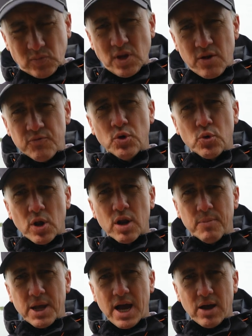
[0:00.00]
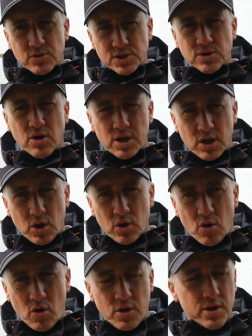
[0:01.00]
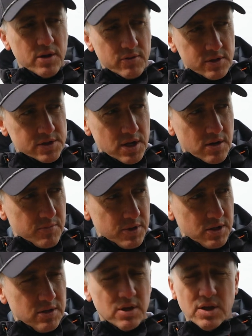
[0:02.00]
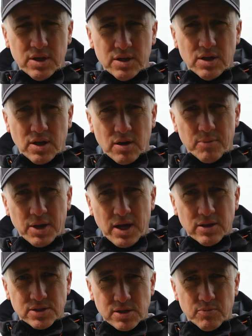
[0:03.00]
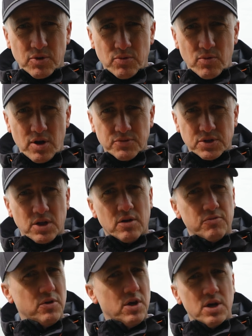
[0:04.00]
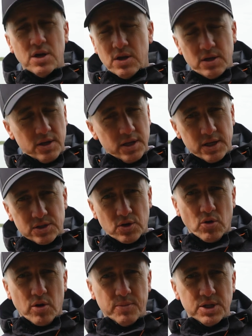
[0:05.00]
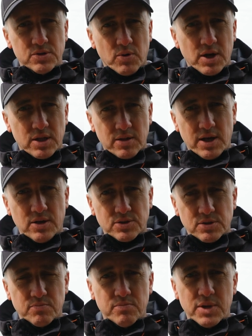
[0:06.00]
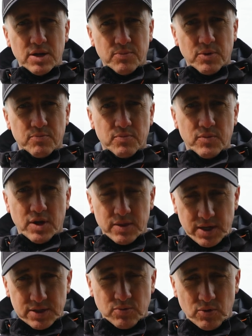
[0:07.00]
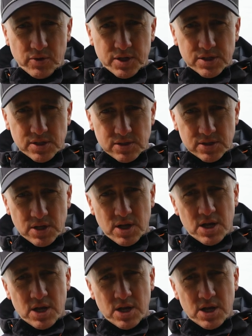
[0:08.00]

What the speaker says: if you're going to be outside a lot and you're going to be out in some of the rough stuff, it's got to be 20,000 minimum, and that's what this is.